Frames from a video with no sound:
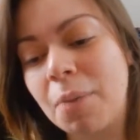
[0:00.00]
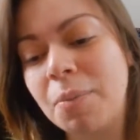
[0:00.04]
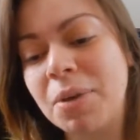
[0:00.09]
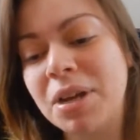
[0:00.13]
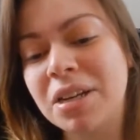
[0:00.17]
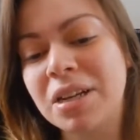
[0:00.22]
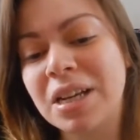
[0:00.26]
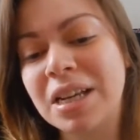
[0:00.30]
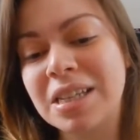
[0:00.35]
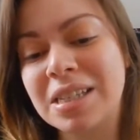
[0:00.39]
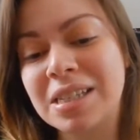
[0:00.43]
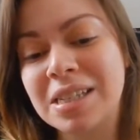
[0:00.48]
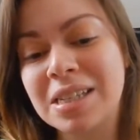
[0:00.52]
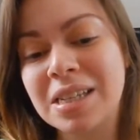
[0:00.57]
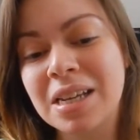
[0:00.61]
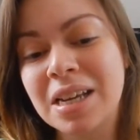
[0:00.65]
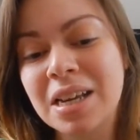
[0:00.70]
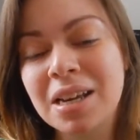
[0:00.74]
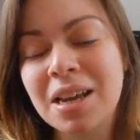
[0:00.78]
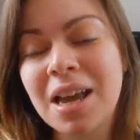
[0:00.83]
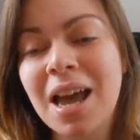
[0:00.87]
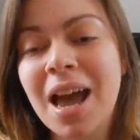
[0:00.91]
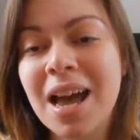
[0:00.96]
I mean, it
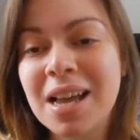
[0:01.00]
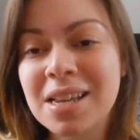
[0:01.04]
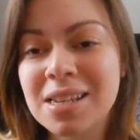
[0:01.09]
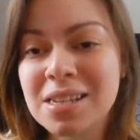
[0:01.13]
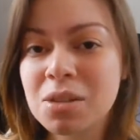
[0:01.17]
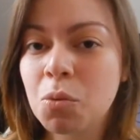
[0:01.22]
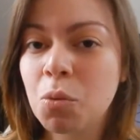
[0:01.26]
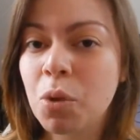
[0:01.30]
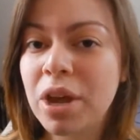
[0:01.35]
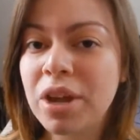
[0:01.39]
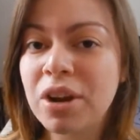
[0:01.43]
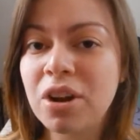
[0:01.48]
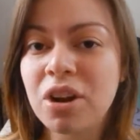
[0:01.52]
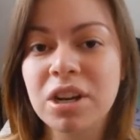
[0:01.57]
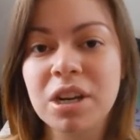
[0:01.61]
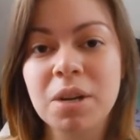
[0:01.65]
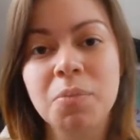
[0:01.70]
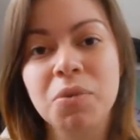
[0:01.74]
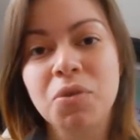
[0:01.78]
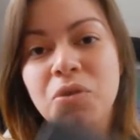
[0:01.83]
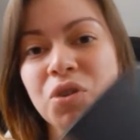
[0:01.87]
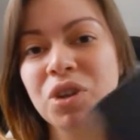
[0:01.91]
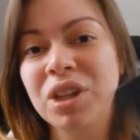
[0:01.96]
has some weight on
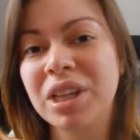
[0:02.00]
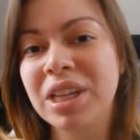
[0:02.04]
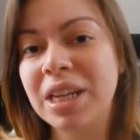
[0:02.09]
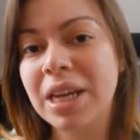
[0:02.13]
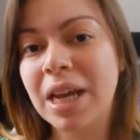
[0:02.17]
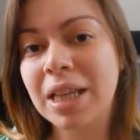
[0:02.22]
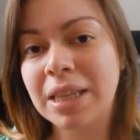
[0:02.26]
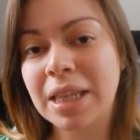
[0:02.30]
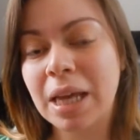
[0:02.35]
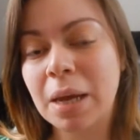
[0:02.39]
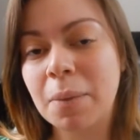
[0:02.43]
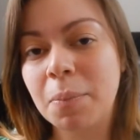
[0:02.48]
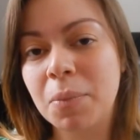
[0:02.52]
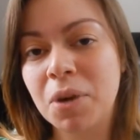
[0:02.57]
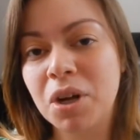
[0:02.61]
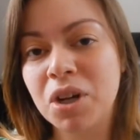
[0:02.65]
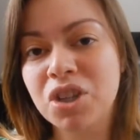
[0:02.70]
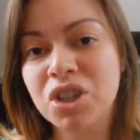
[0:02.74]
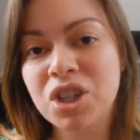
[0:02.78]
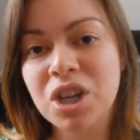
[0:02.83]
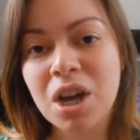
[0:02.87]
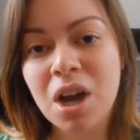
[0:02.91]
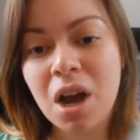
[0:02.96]
it, but really not that
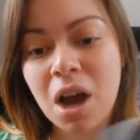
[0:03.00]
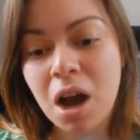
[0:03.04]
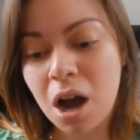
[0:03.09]
much.